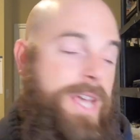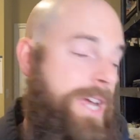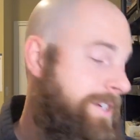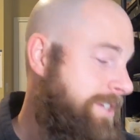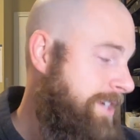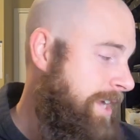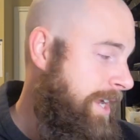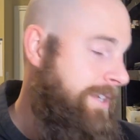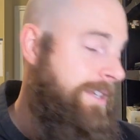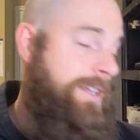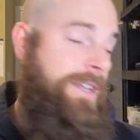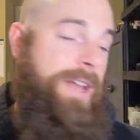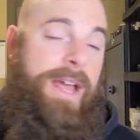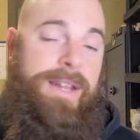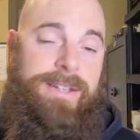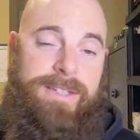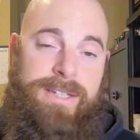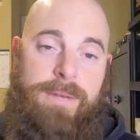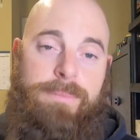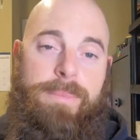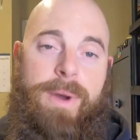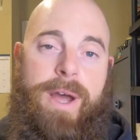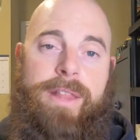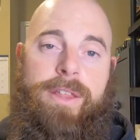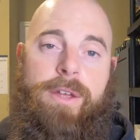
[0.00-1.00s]
Actually, I, I,
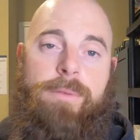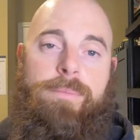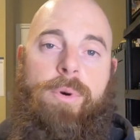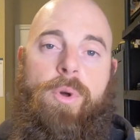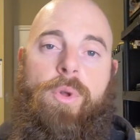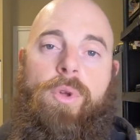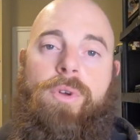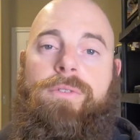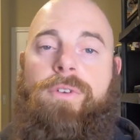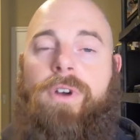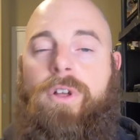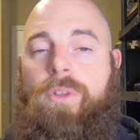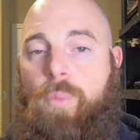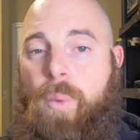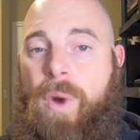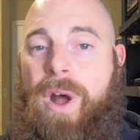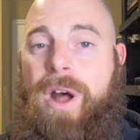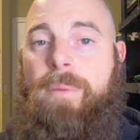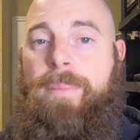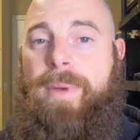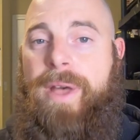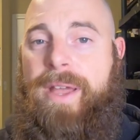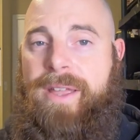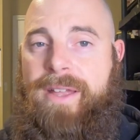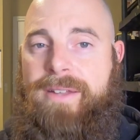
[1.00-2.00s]
did buy their polo a
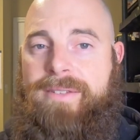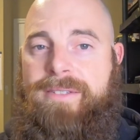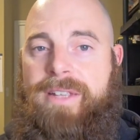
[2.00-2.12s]
while back.